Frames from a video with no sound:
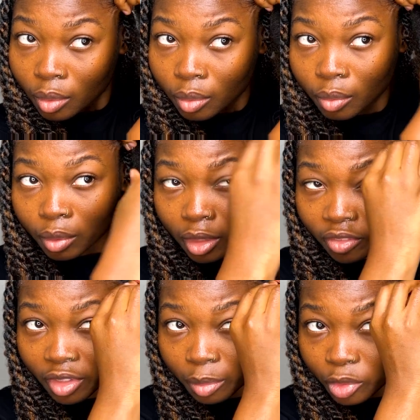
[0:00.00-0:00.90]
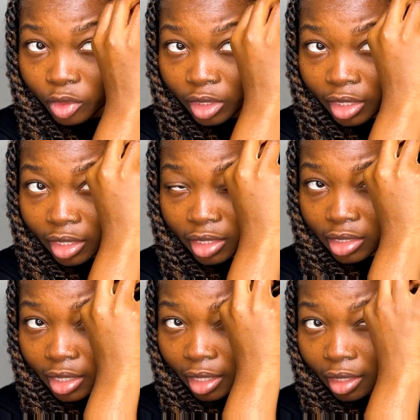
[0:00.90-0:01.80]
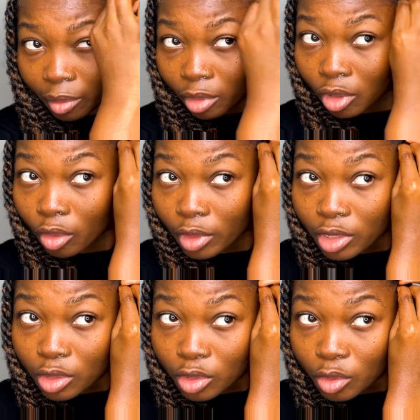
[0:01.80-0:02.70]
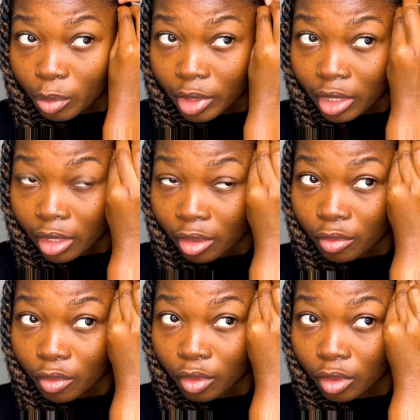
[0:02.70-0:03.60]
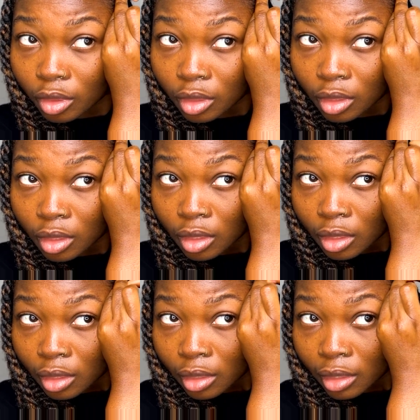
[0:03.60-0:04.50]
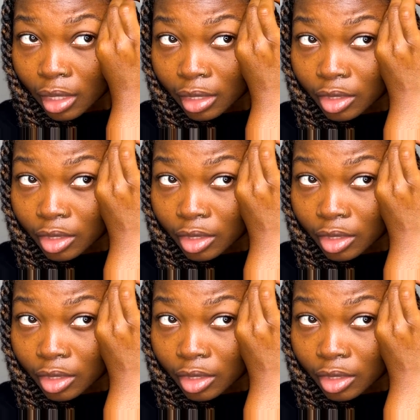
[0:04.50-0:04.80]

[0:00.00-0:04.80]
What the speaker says: Whenever I'm doing a hairstyle, I'm always super careful that it